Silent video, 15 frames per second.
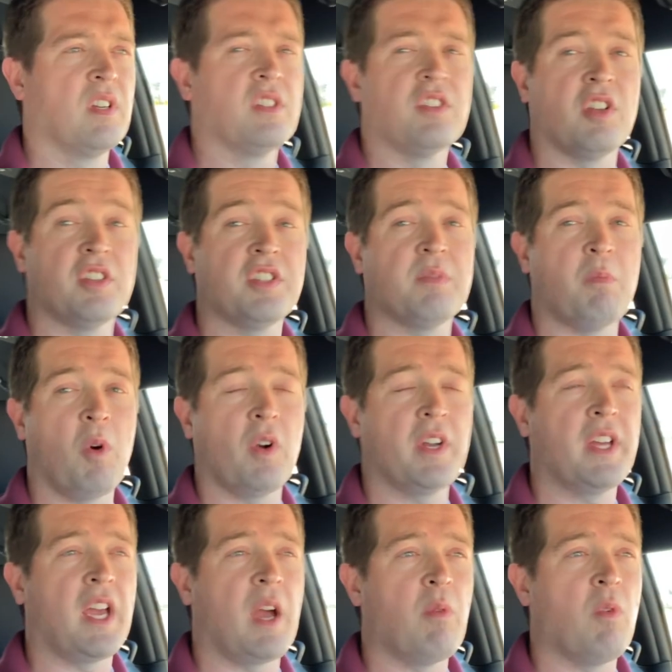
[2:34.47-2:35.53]
So this
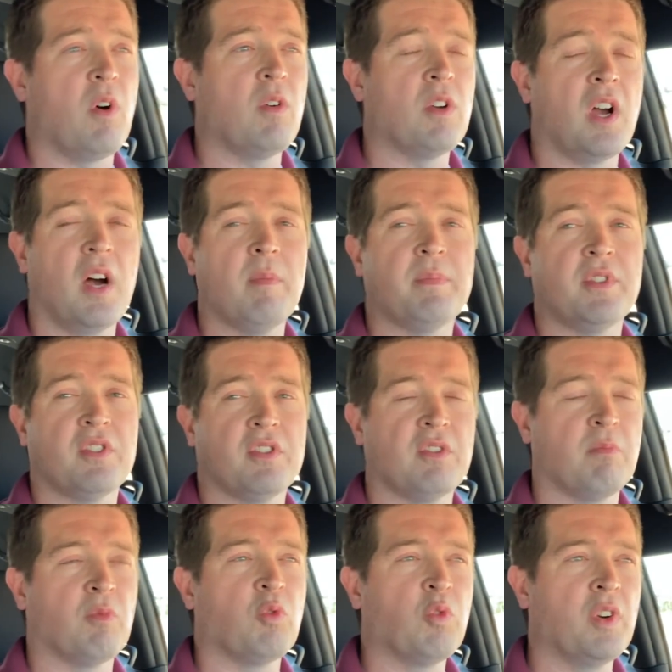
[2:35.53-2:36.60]
morning I woke up to
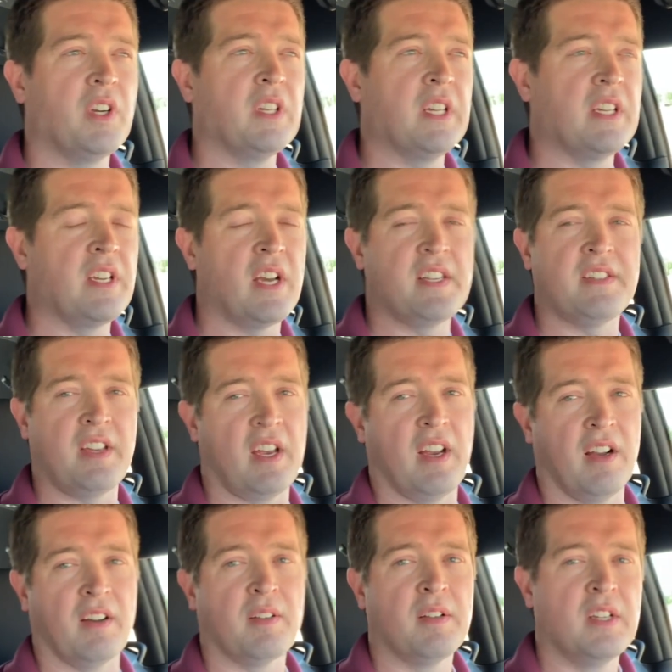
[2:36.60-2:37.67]
some really nice
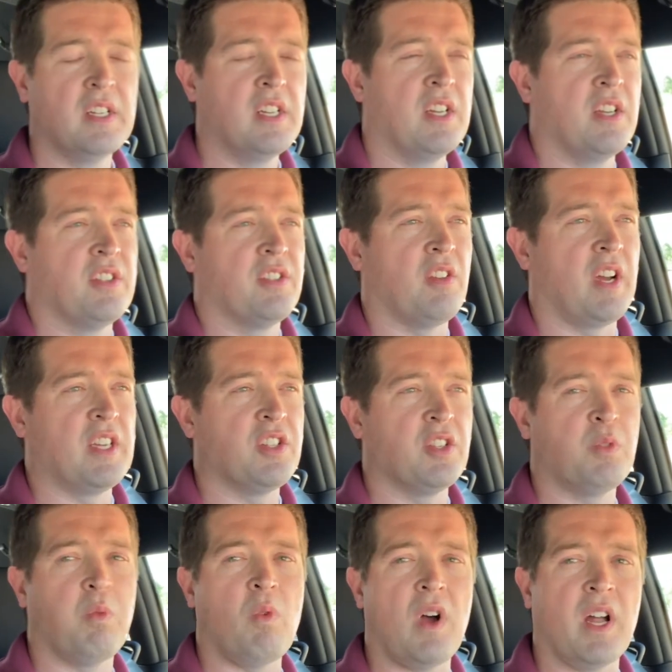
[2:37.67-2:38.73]
air. So I
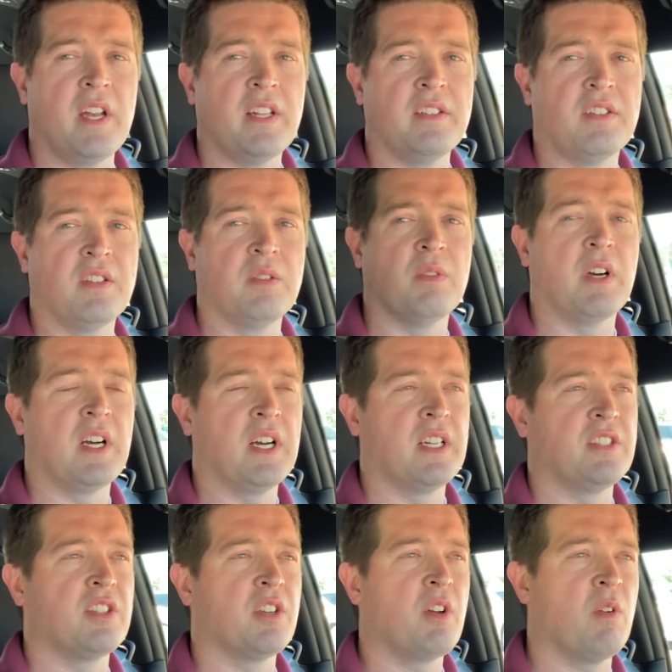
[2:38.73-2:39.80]
just wanted
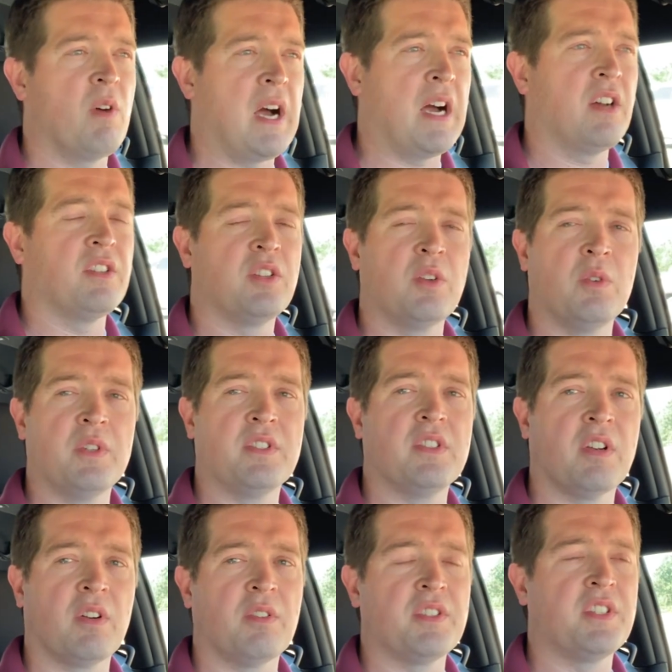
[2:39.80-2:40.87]
to go out and do a
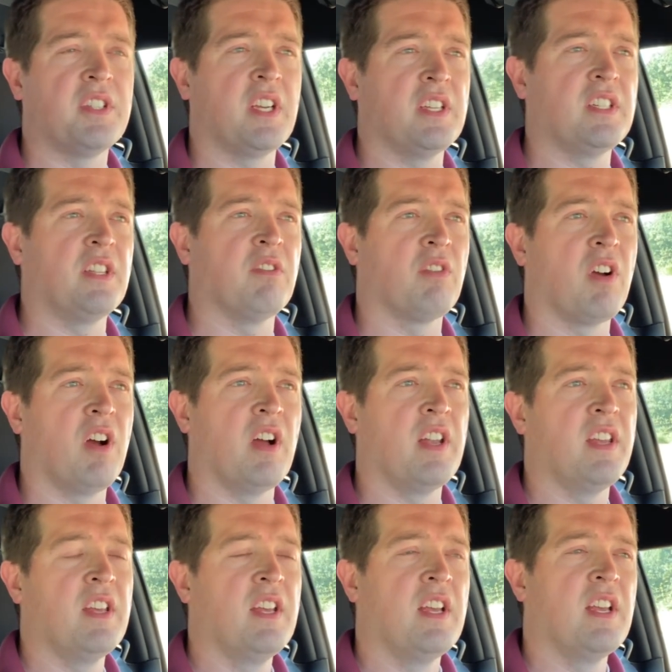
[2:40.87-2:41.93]
0 to 60
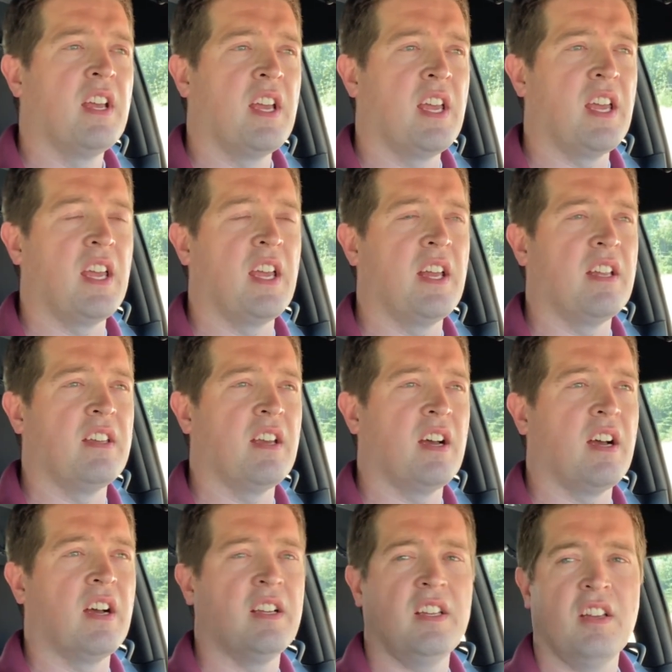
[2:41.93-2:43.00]
run, and
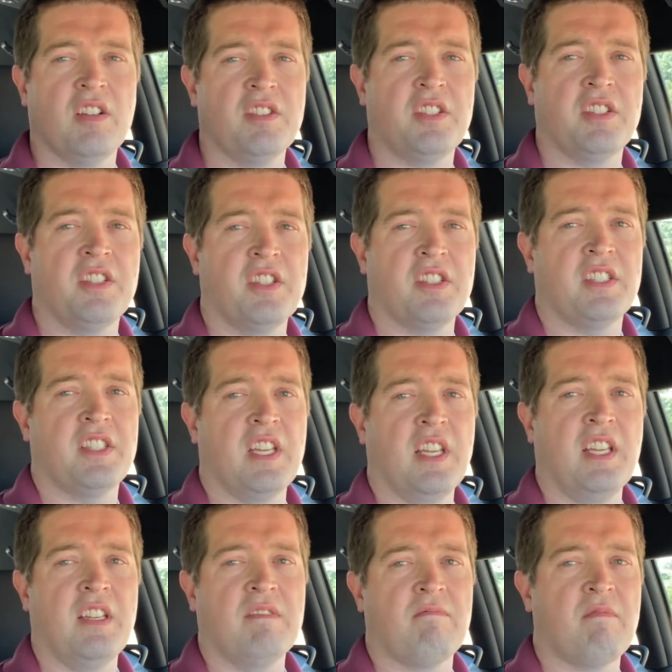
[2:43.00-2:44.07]
you know, just
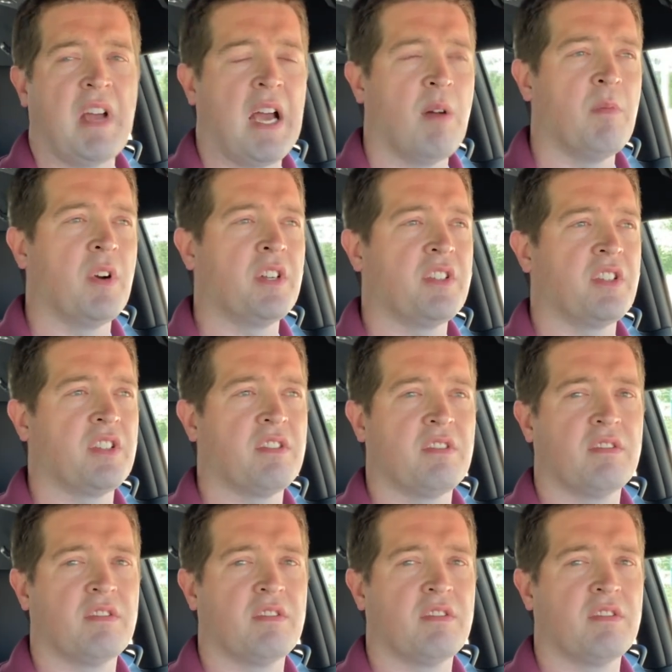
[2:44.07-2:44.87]
see how much,